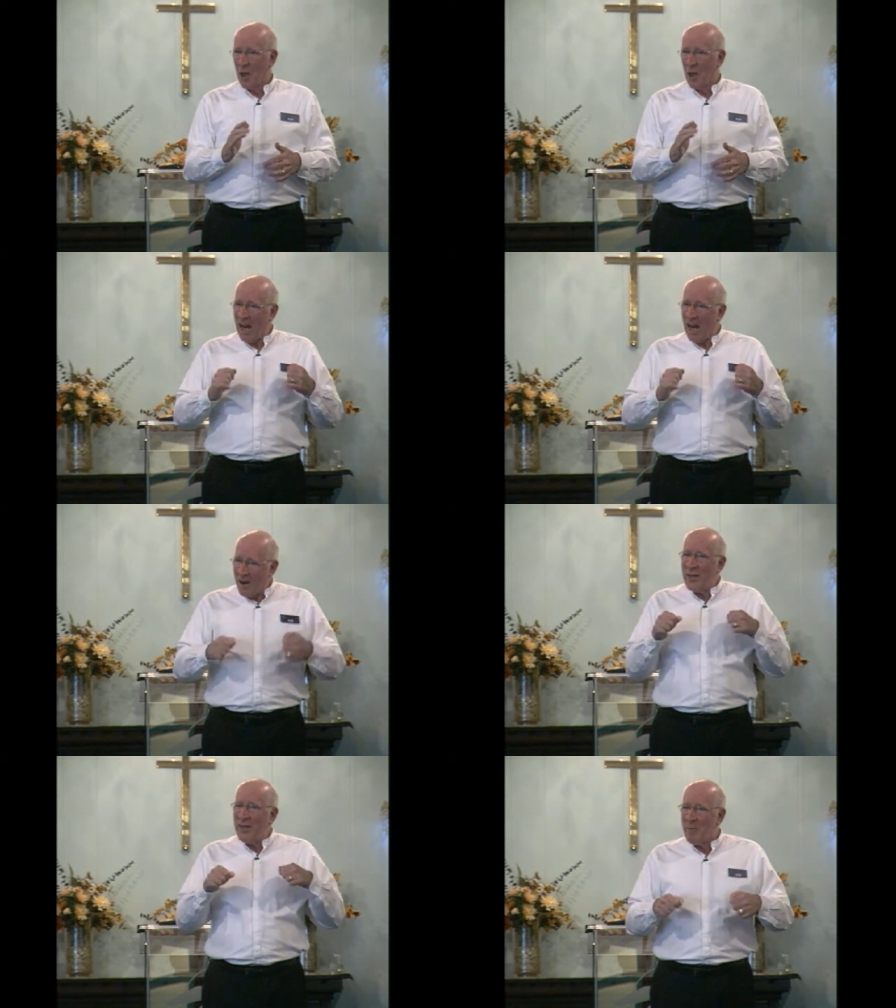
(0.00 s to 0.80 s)
And
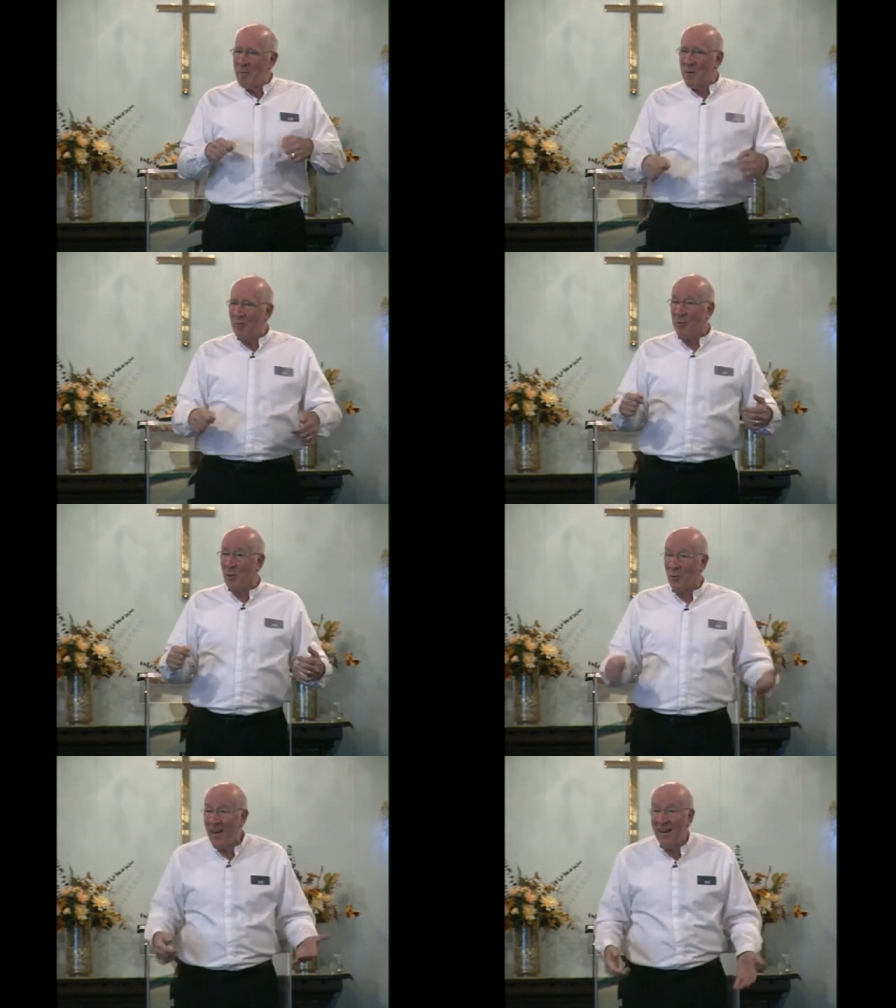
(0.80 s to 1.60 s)
every time I come
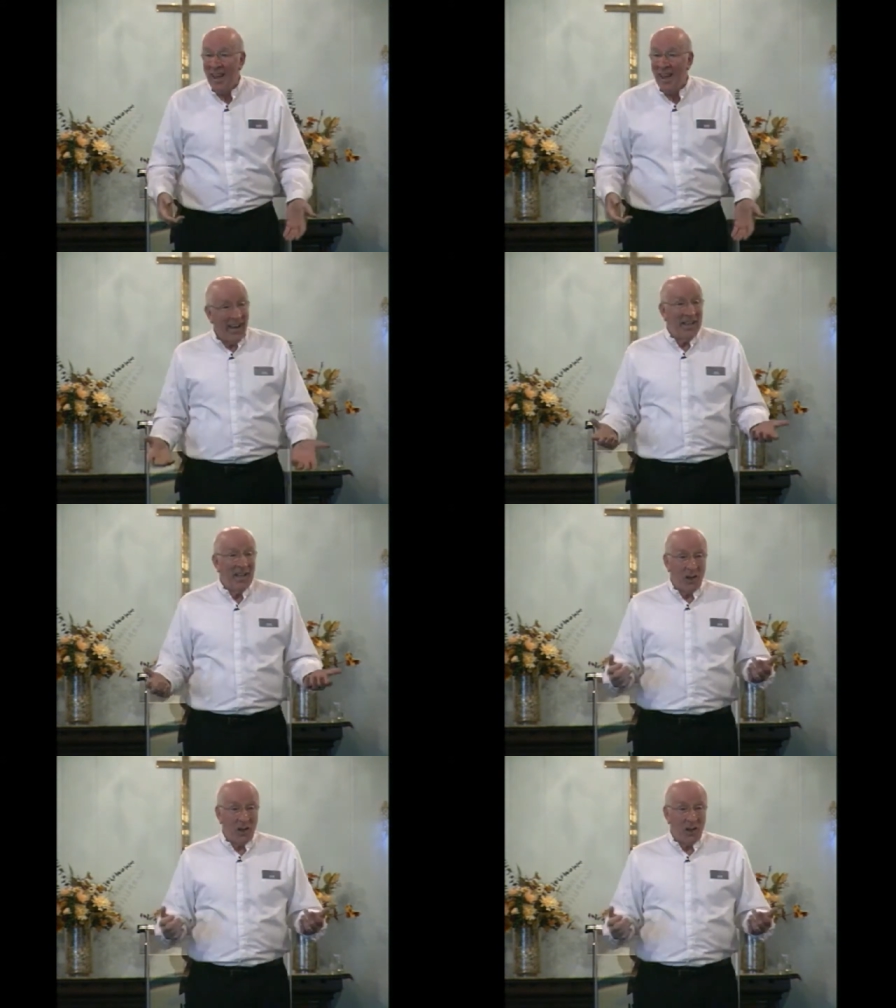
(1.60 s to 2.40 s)
from the one, I
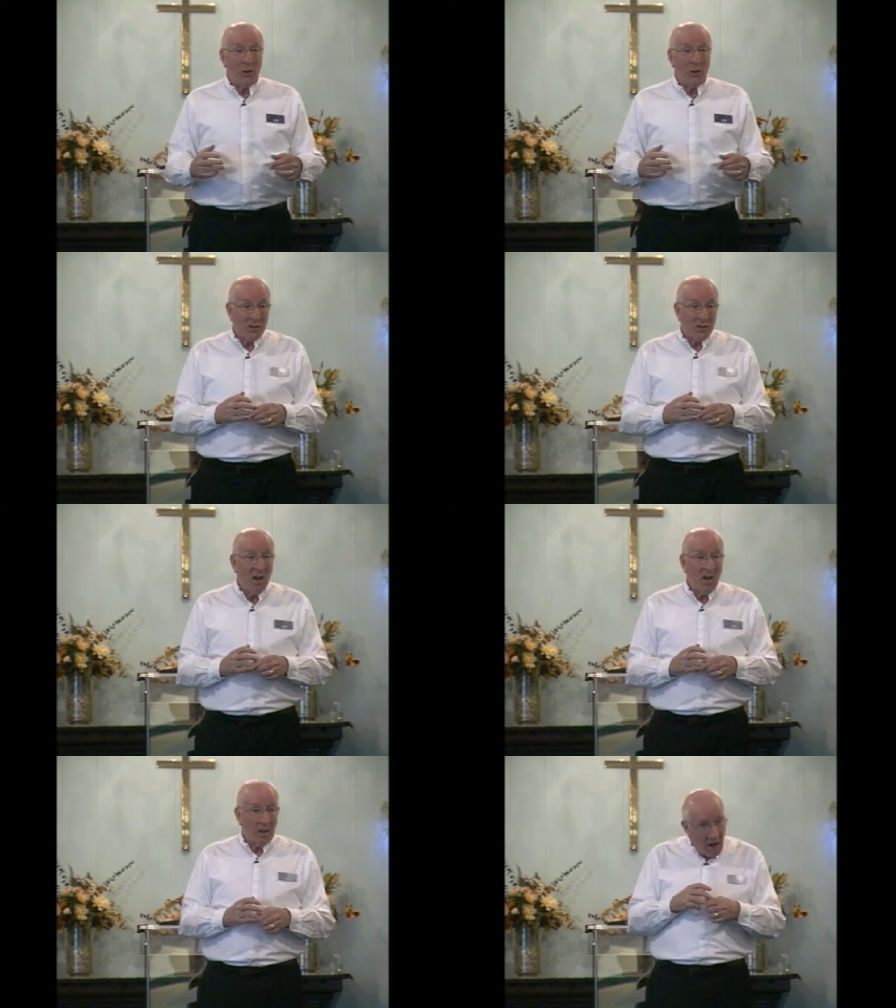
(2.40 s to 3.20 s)
get a good
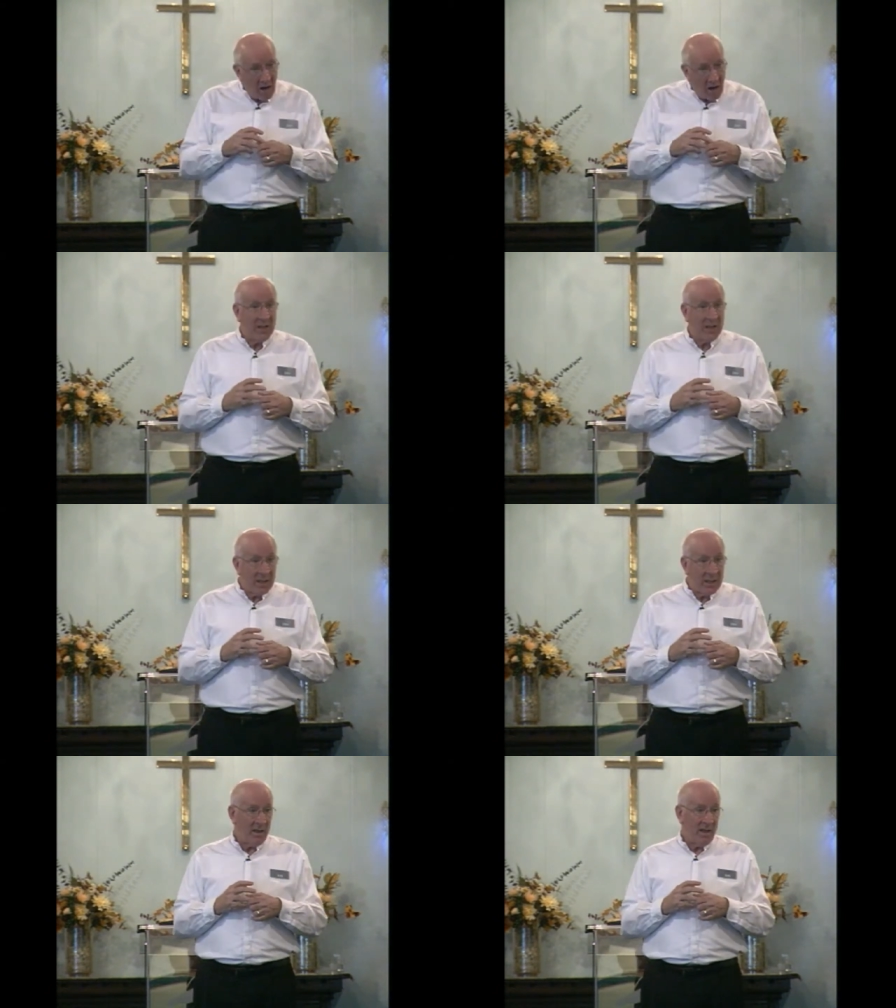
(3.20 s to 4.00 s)
result. Every
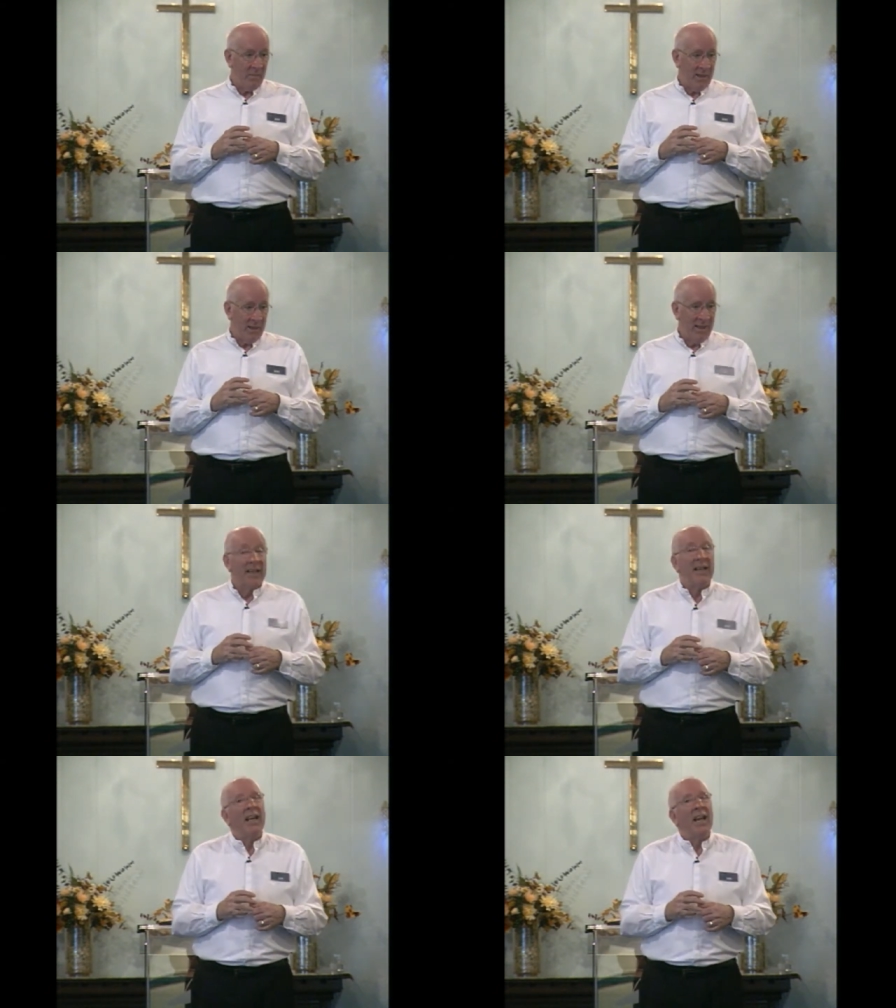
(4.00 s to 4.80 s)
time.
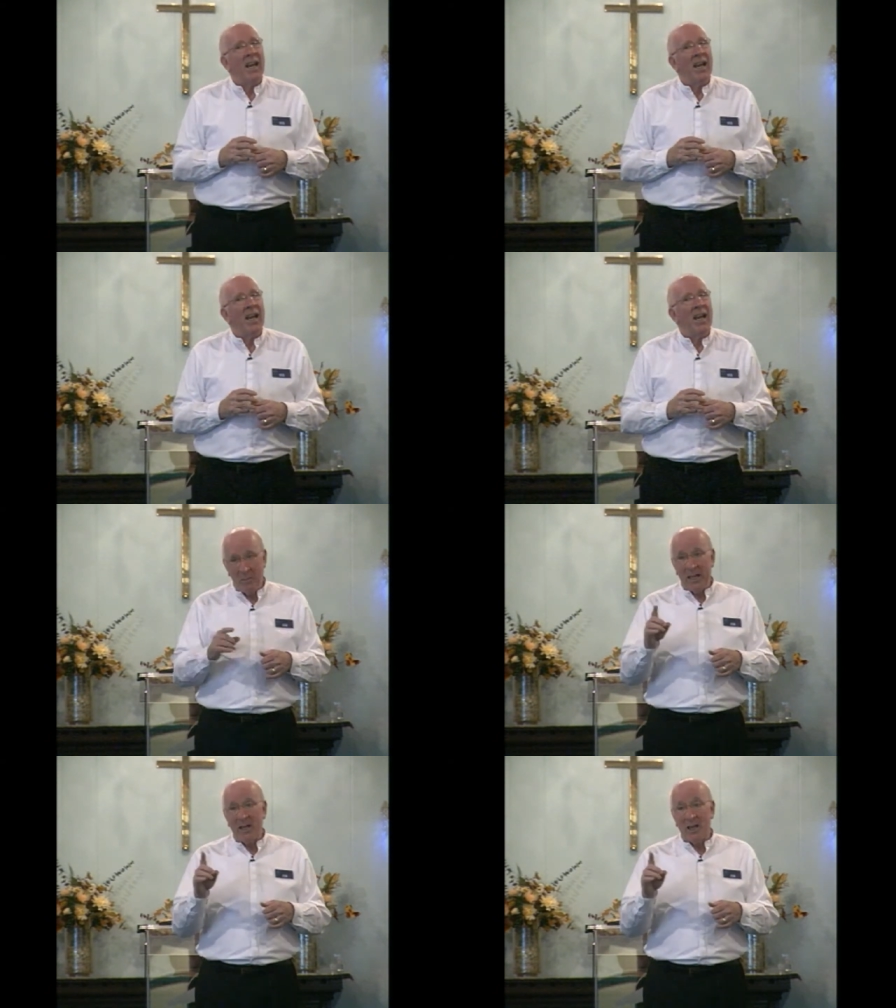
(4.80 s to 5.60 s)
Now,
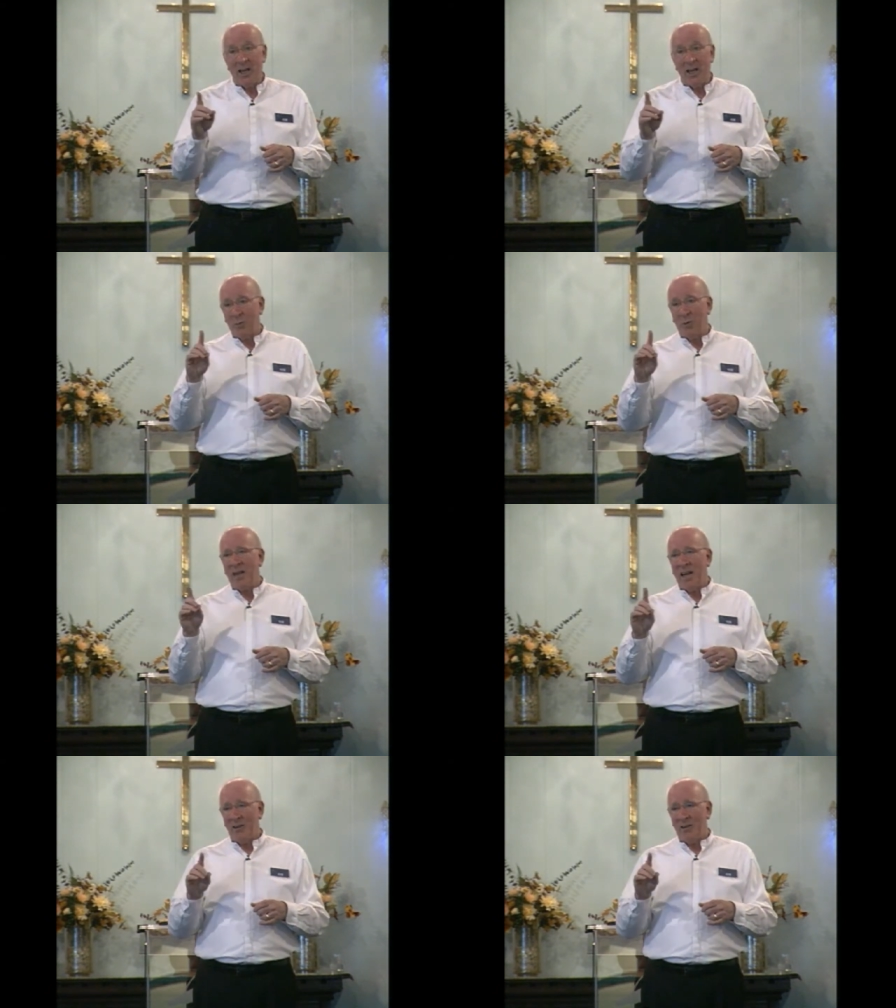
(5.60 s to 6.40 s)
I mean to humbly
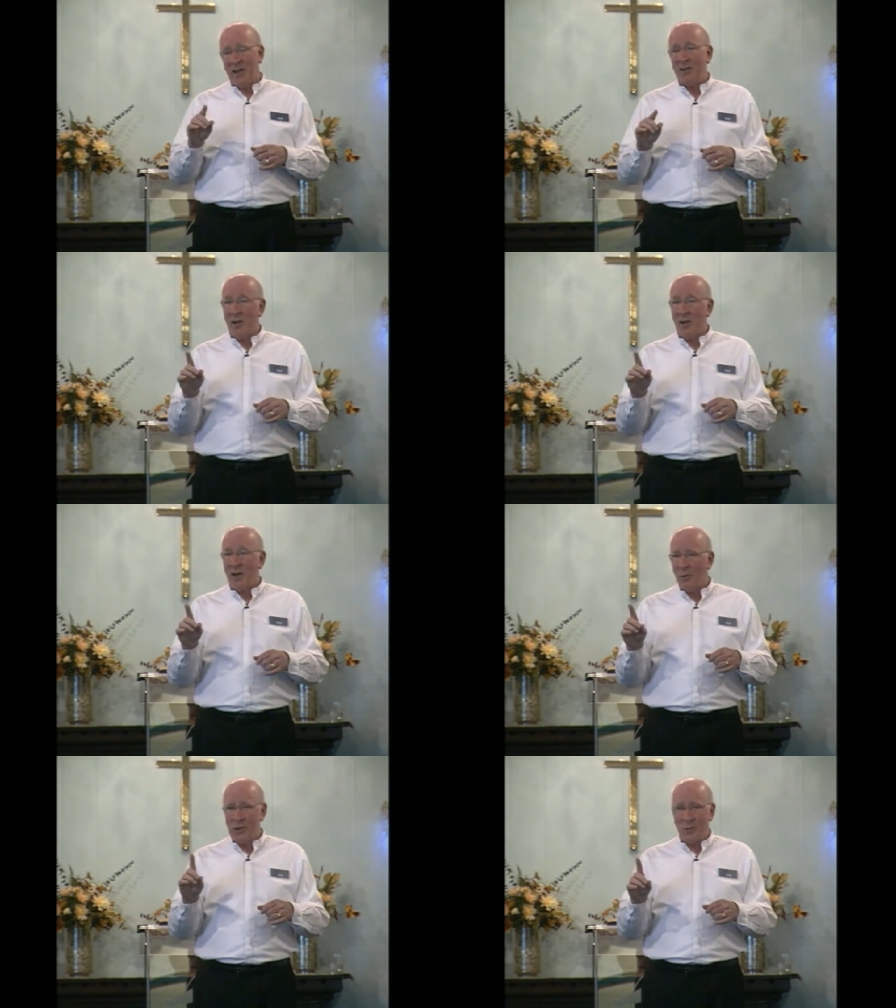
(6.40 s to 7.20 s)
point out, it's not
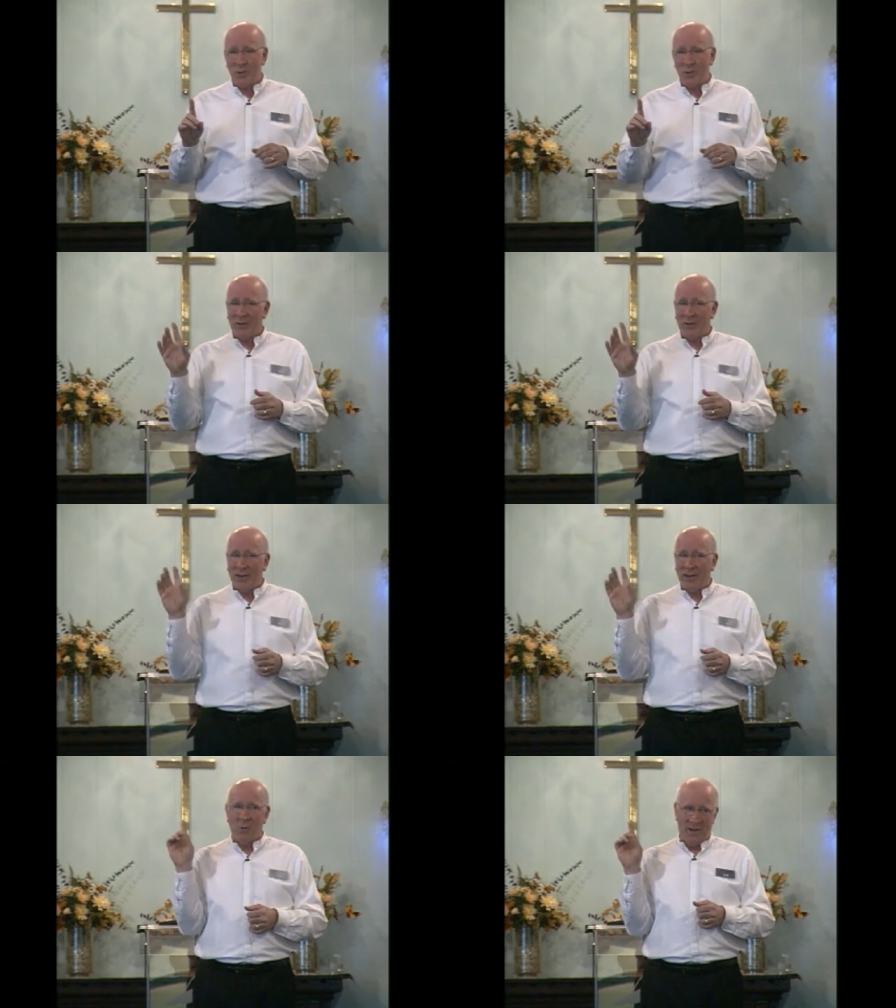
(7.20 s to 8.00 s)
always the result
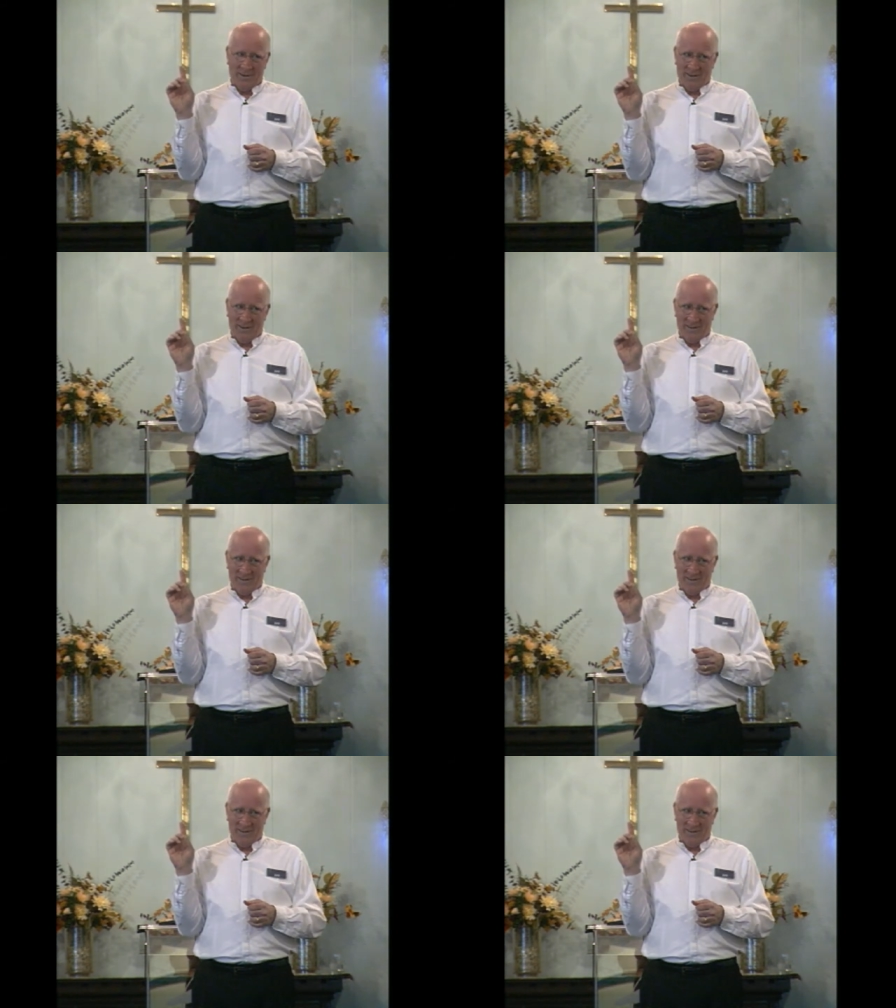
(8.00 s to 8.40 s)
I want.